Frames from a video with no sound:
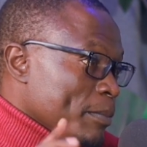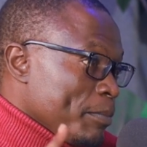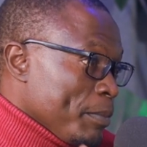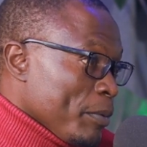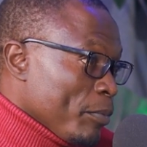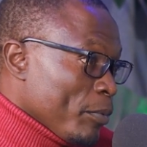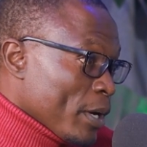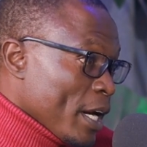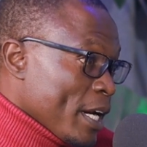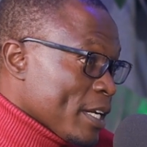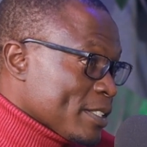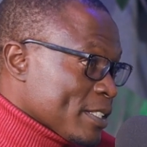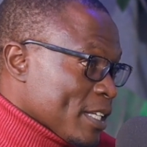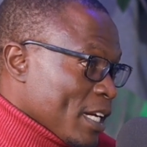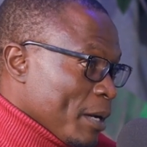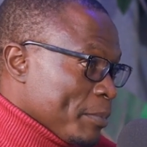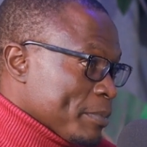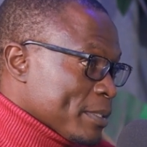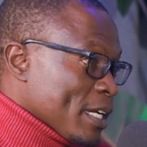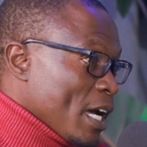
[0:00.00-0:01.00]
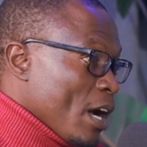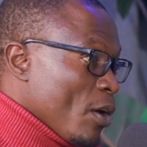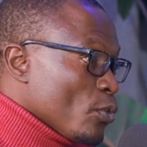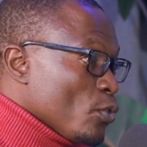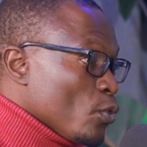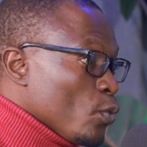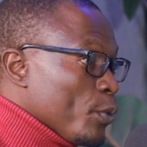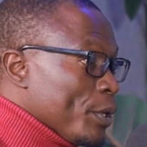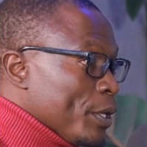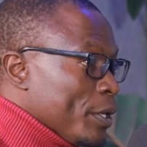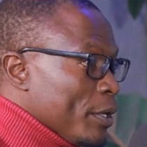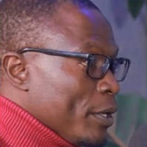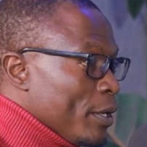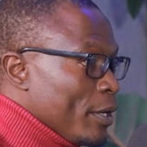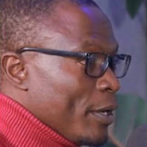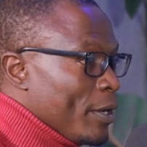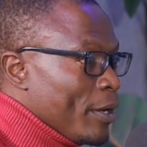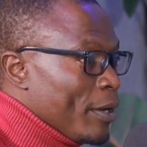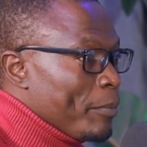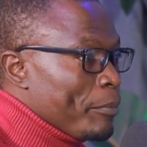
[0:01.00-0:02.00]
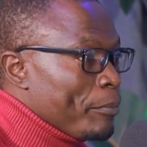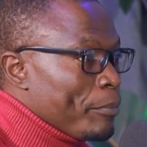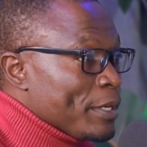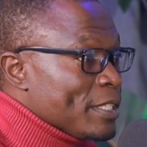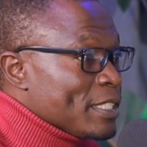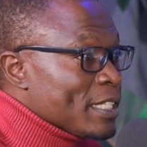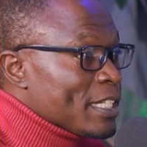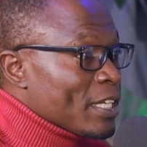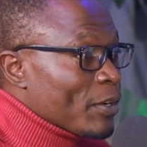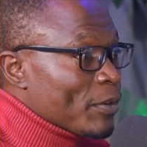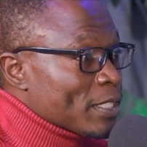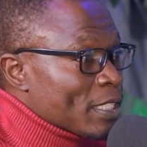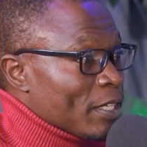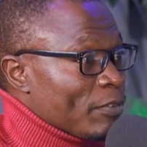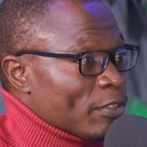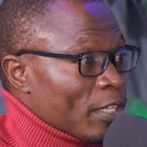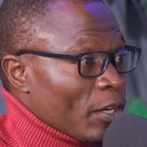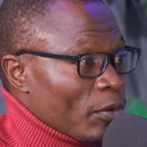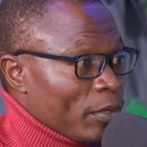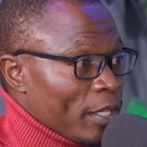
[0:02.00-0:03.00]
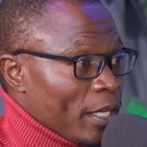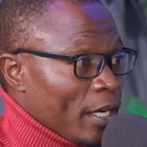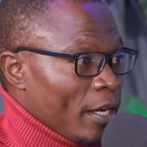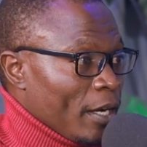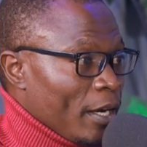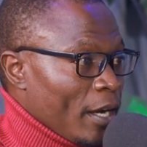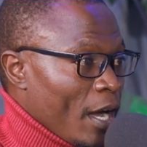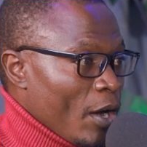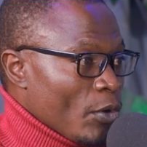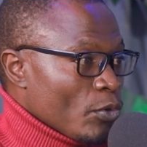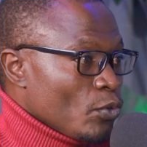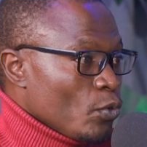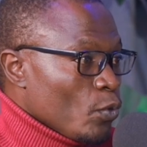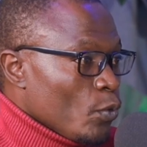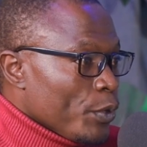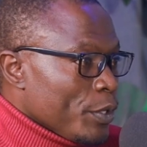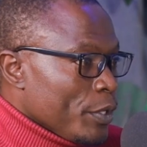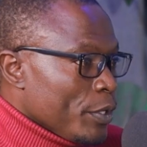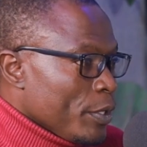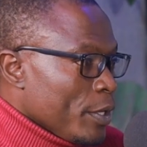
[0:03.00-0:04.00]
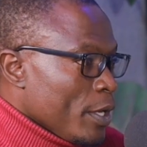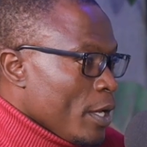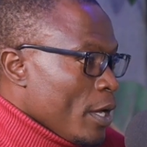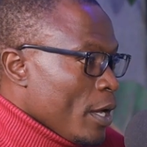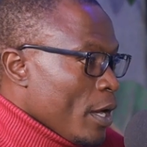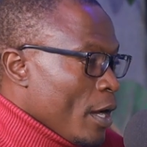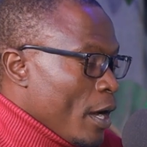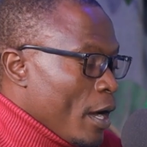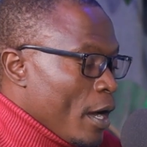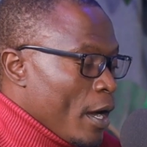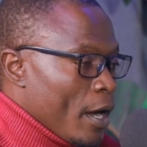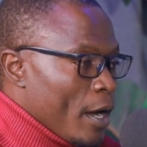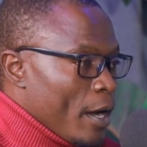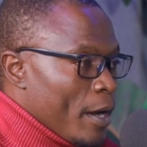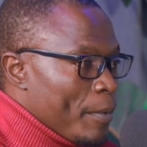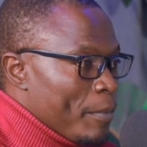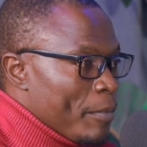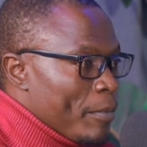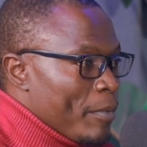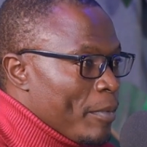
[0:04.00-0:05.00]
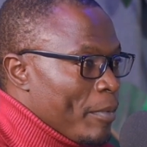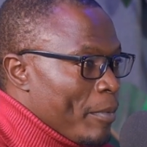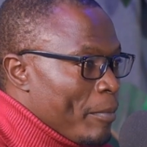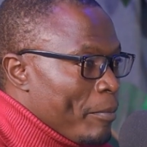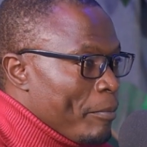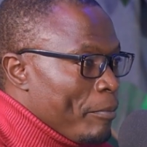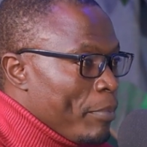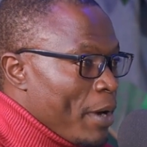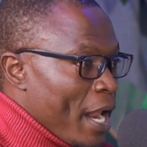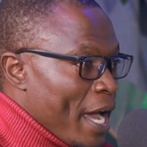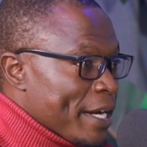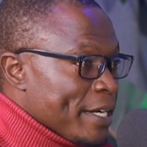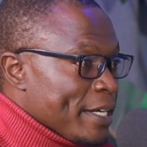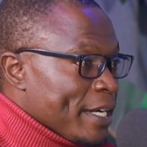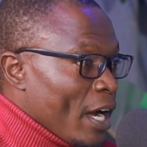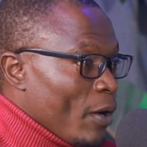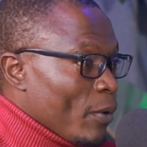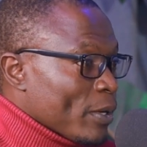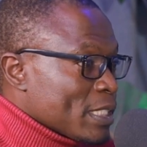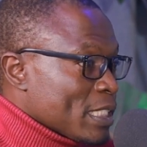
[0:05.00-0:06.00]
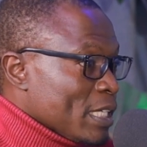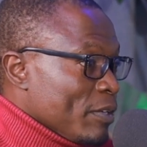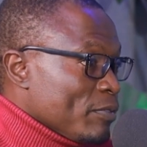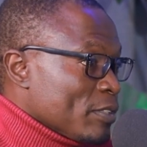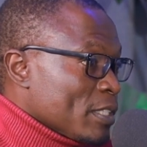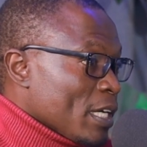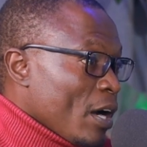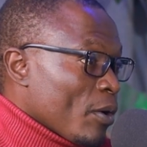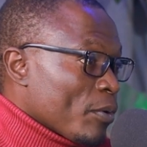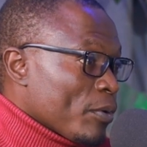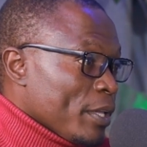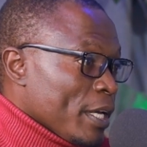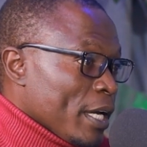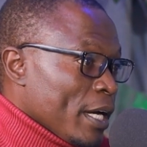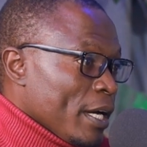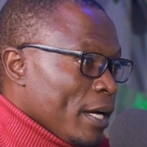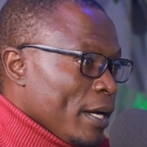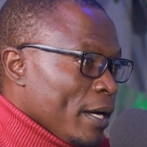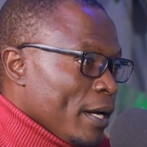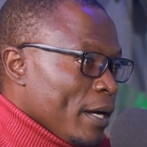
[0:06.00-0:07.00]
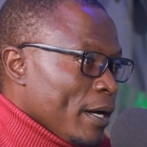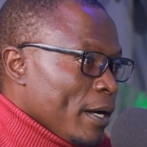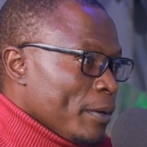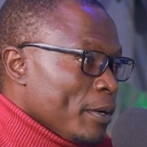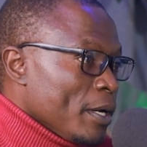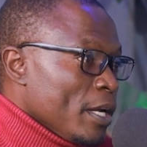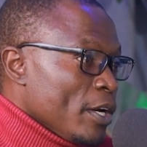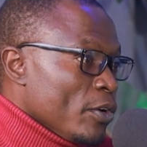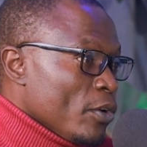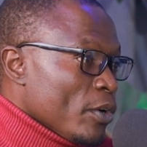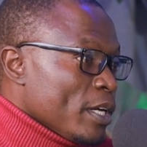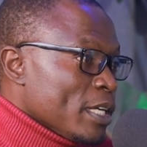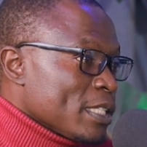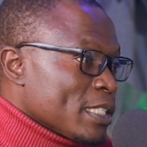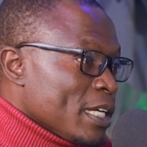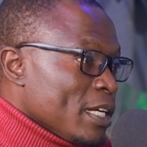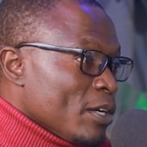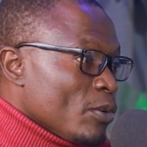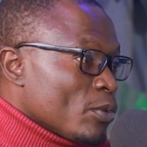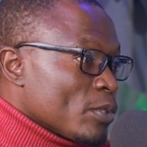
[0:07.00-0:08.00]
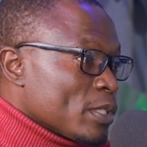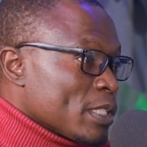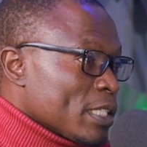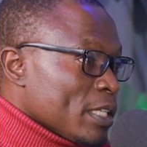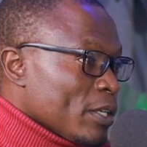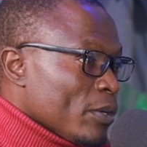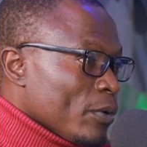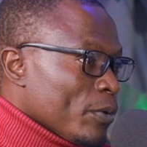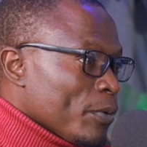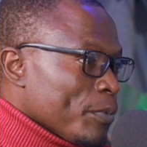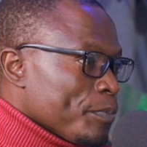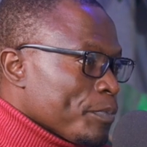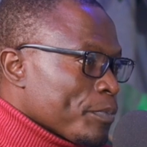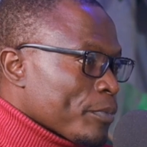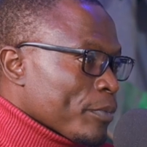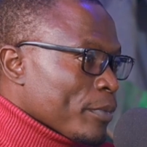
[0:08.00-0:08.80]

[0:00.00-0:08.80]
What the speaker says: people running startups. How do we present ourselves out there? How do we brand ourselves out there? Not necessarily to sell